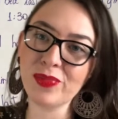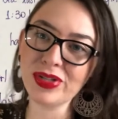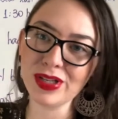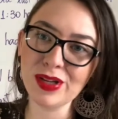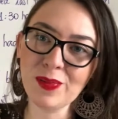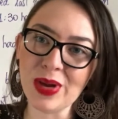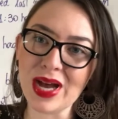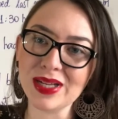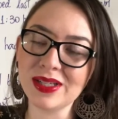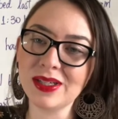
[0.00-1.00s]
in the past.
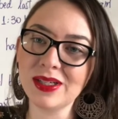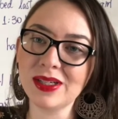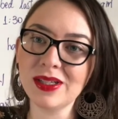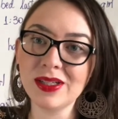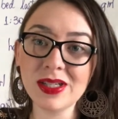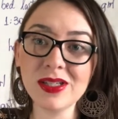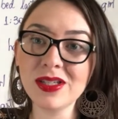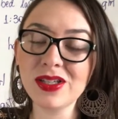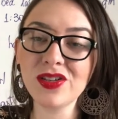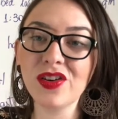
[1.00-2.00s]
This is
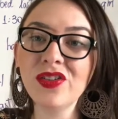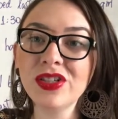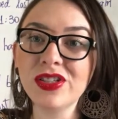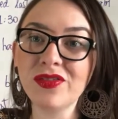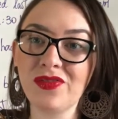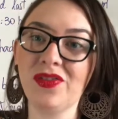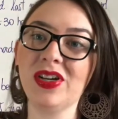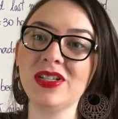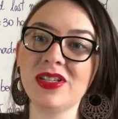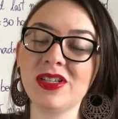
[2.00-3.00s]
the only
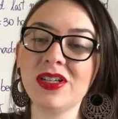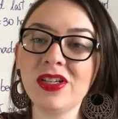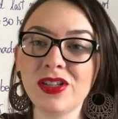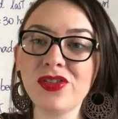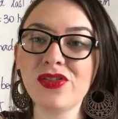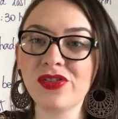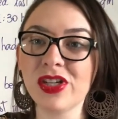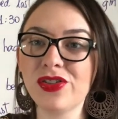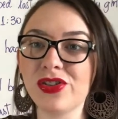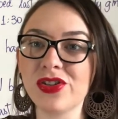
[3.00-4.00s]
difference in the
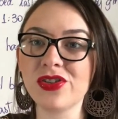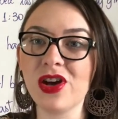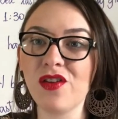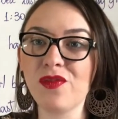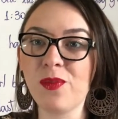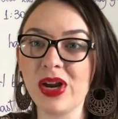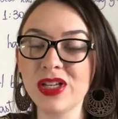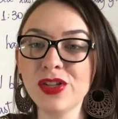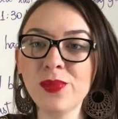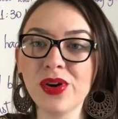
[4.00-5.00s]
structures of present
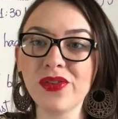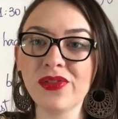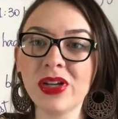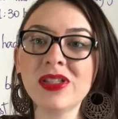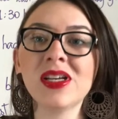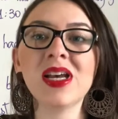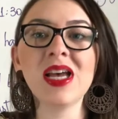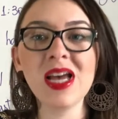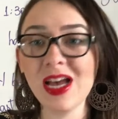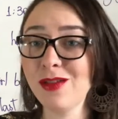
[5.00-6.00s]
perfect
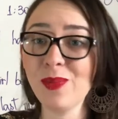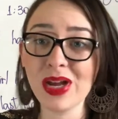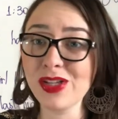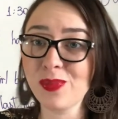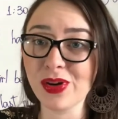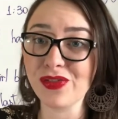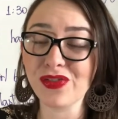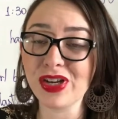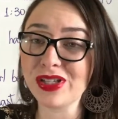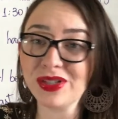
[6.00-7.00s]
and past perfect.
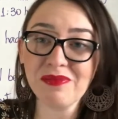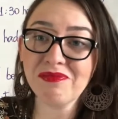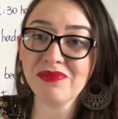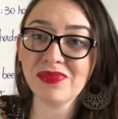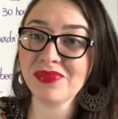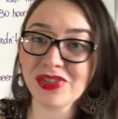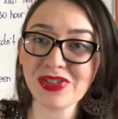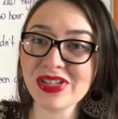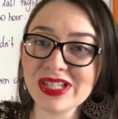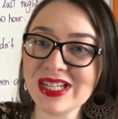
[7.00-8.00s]
This is
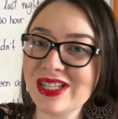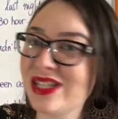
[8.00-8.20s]
it.